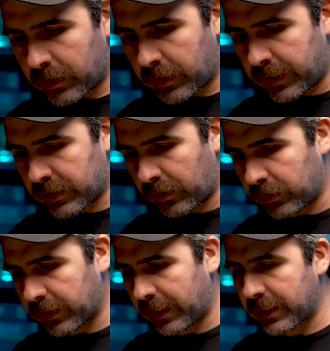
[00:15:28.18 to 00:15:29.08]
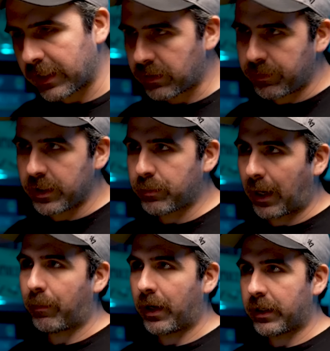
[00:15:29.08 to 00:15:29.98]
He's going to hold on to that. It's going to be in his
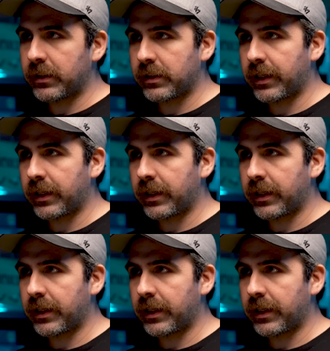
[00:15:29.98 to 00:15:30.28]
back pocket just in